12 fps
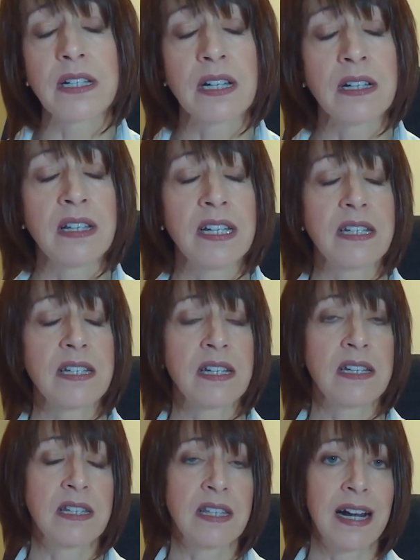And this
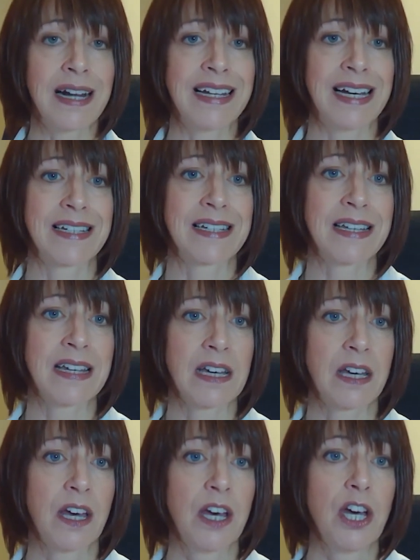is the
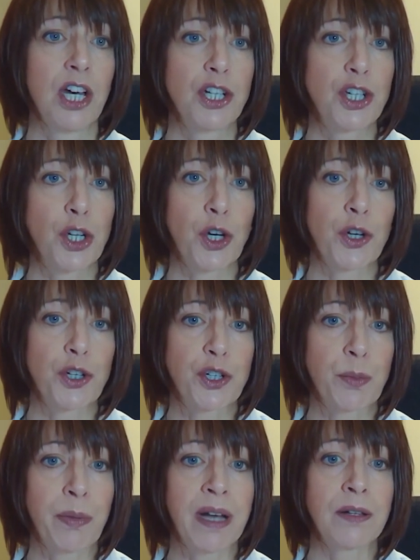classic
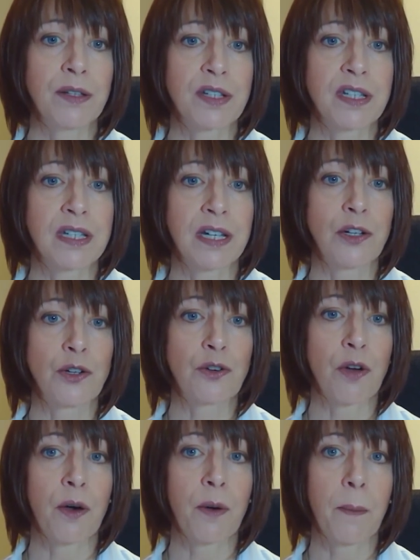church bell
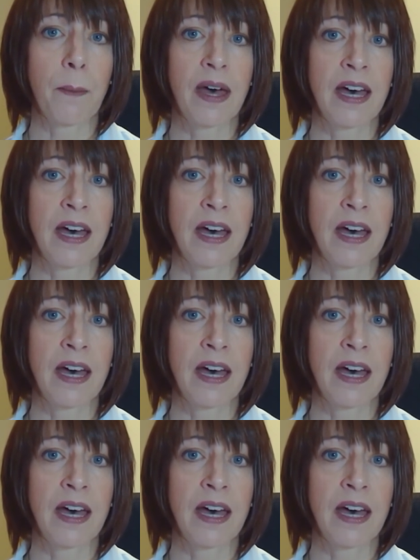syndrome,